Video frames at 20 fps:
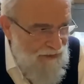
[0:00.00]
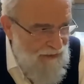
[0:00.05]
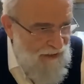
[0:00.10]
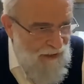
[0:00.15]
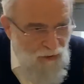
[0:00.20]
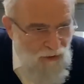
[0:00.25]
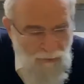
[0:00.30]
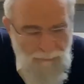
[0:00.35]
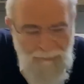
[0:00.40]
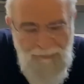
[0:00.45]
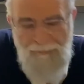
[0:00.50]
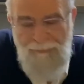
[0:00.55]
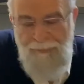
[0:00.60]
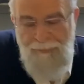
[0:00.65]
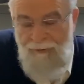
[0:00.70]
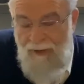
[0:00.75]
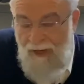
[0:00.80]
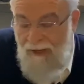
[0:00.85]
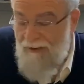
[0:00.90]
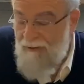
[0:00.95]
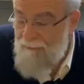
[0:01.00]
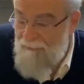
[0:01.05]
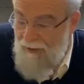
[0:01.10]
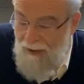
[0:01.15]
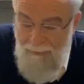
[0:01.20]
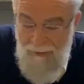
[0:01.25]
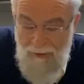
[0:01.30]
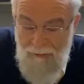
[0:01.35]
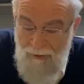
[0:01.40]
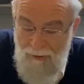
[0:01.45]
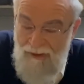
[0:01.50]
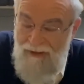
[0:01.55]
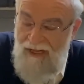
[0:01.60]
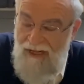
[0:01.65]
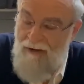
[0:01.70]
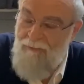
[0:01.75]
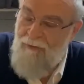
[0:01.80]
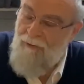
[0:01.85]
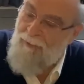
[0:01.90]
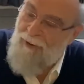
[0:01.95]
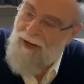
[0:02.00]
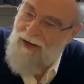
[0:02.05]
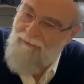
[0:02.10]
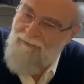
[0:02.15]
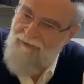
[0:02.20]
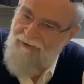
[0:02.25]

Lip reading: I hope and pray that maybe one day we'll be able